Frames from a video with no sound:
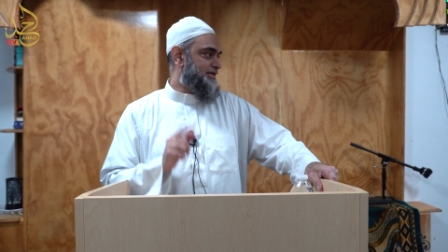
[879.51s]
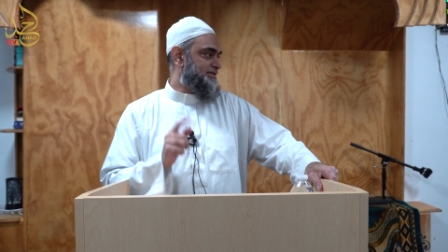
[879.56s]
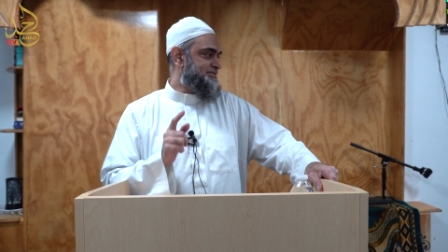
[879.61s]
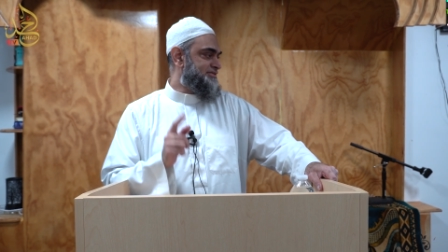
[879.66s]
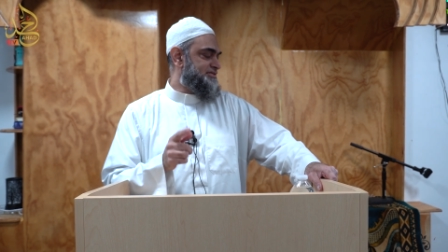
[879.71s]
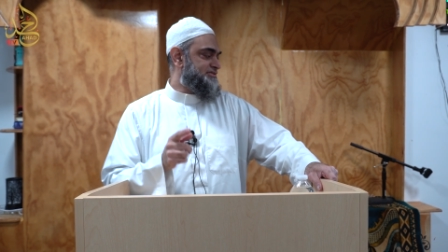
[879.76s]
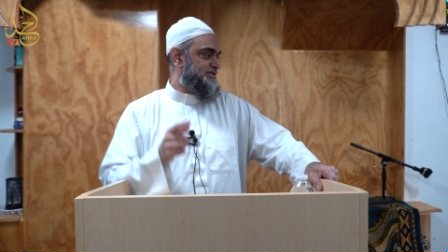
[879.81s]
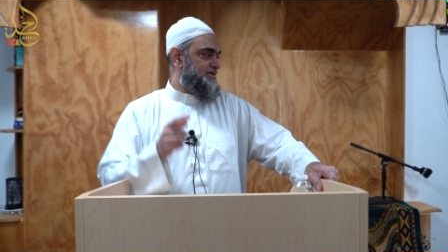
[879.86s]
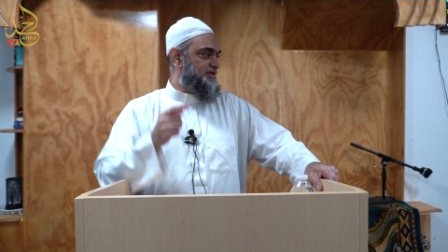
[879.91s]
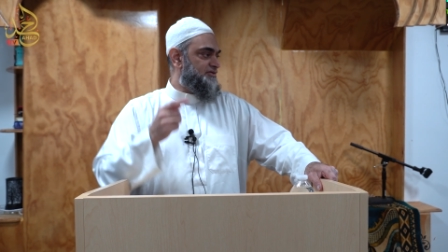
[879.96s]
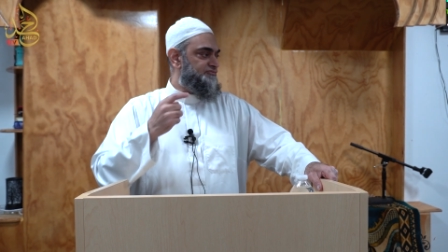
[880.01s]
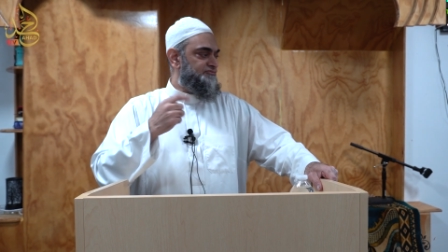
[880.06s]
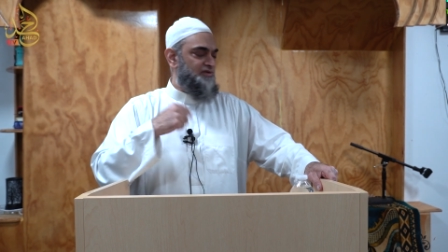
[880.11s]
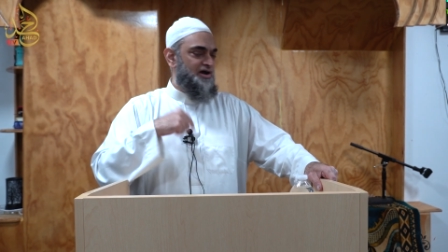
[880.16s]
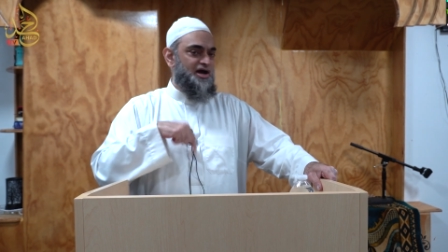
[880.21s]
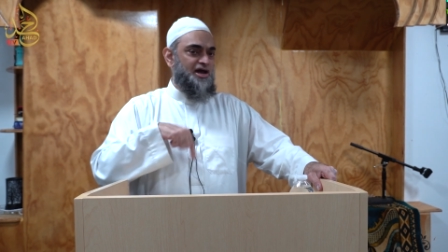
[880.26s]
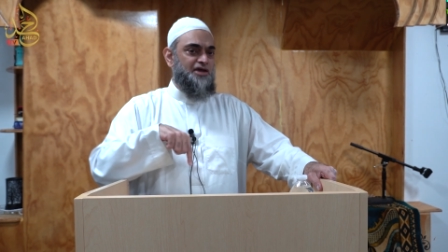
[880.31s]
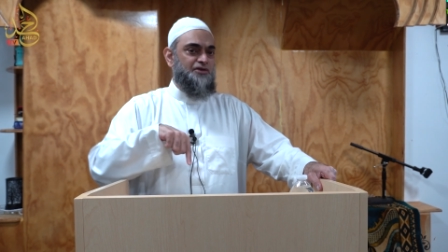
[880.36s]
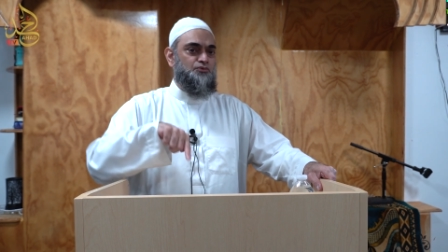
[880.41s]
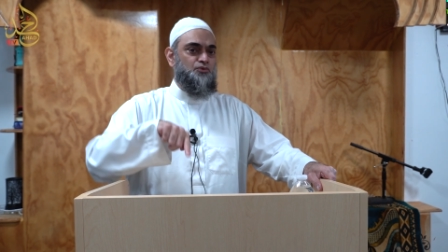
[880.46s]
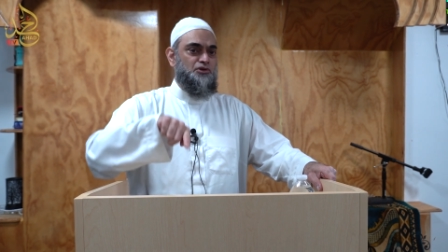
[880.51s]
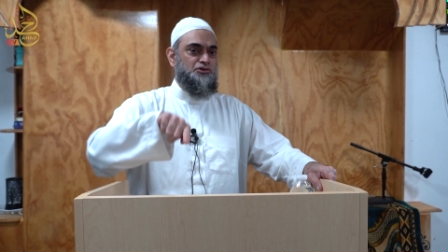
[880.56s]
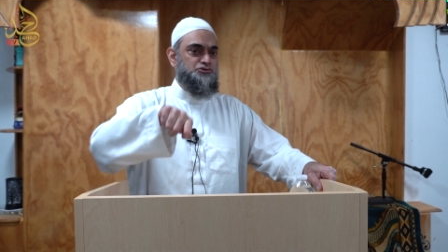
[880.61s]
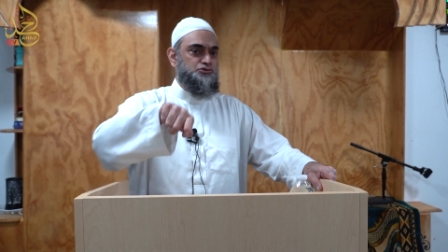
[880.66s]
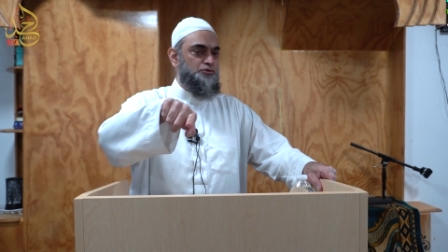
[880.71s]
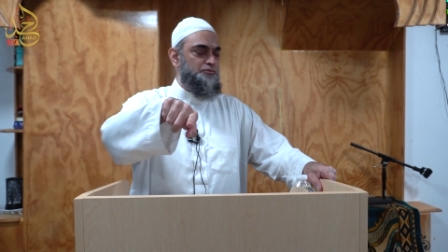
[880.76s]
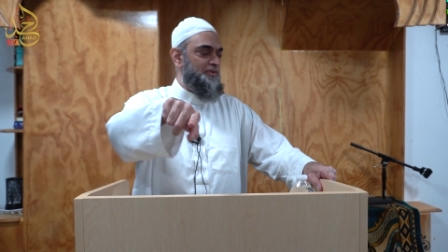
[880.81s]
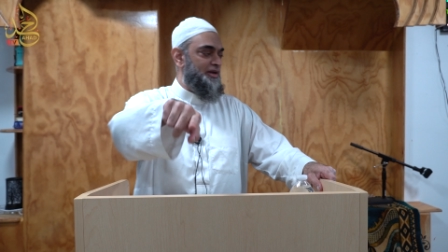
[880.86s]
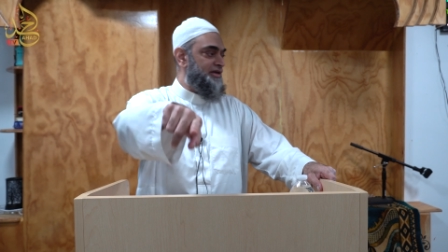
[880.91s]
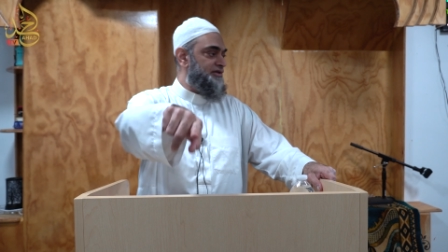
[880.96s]
says, if I want
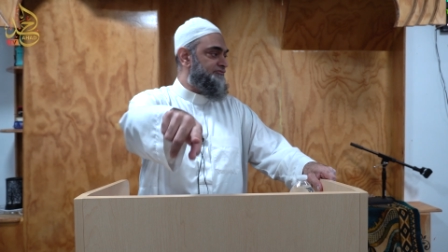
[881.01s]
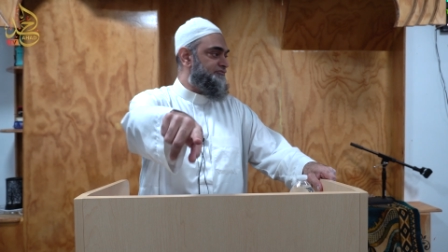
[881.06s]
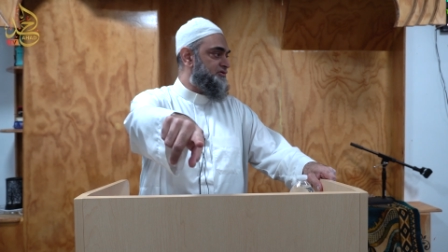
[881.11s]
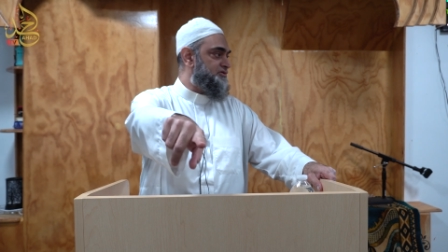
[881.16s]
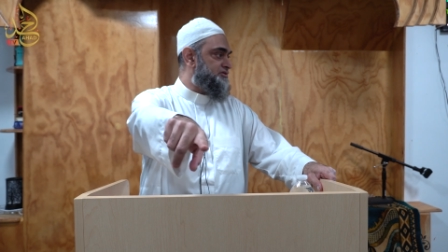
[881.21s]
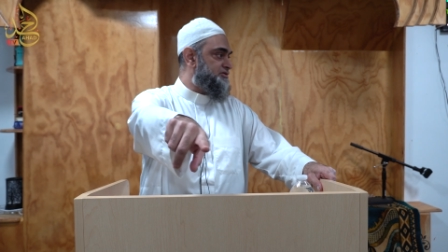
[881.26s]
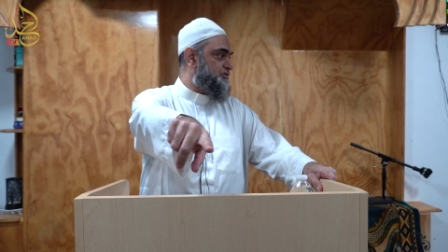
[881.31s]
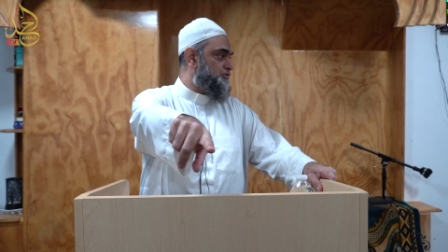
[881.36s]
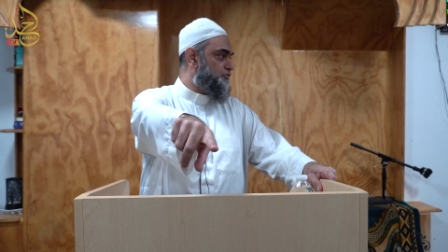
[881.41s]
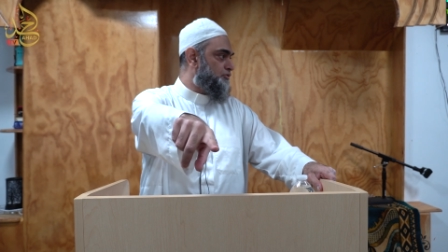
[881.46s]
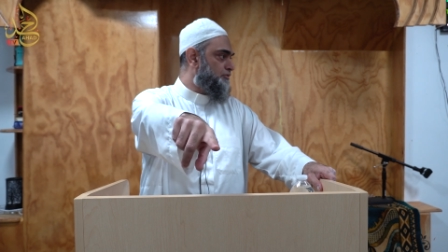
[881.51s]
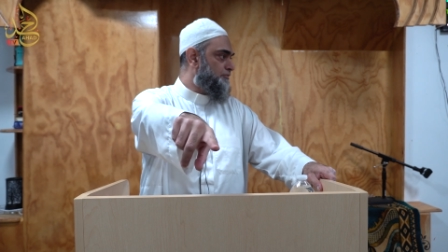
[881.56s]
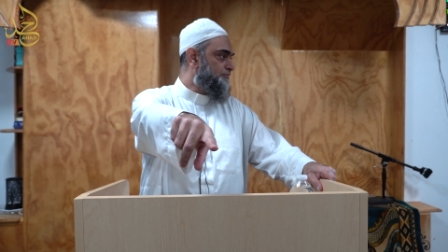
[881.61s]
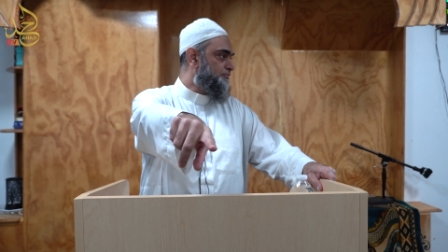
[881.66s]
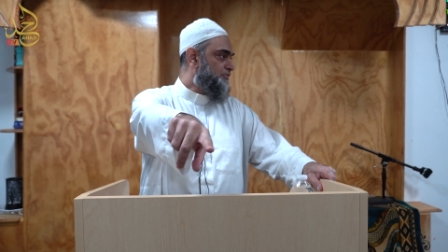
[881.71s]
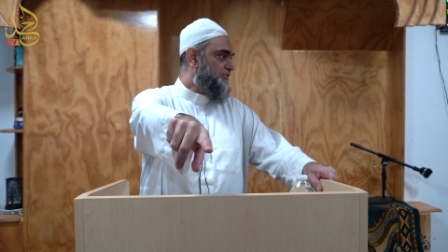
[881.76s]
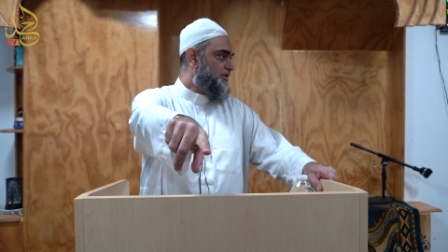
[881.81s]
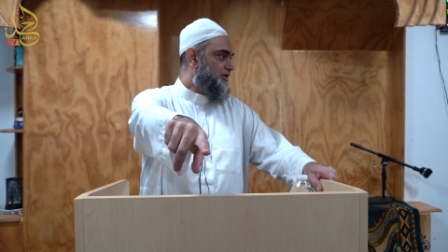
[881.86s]
to benefit you,